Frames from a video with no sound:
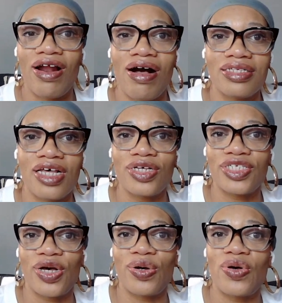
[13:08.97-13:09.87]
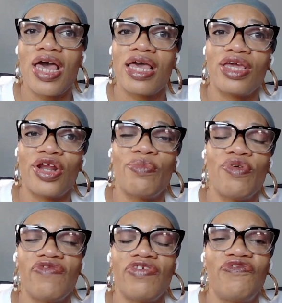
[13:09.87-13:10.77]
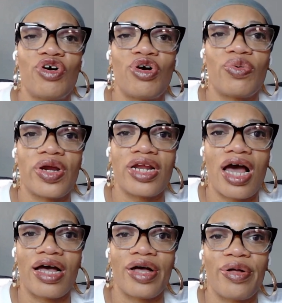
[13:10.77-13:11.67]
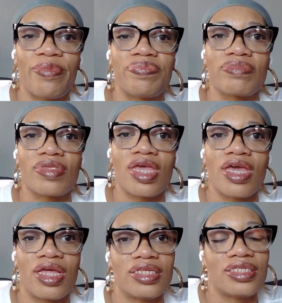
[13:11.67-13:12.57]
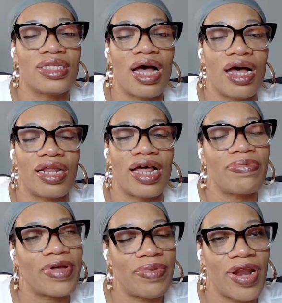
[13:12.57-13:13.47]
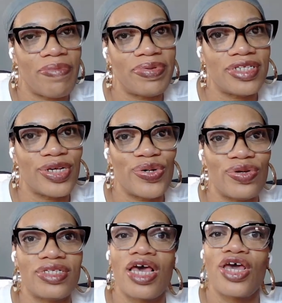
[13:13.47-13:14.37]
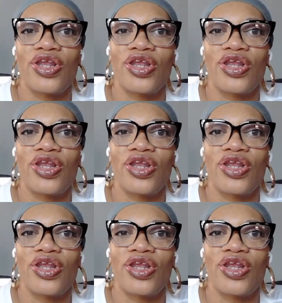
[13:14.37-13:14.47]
and also, so you know, moving forward um in uh the upcoming episodes,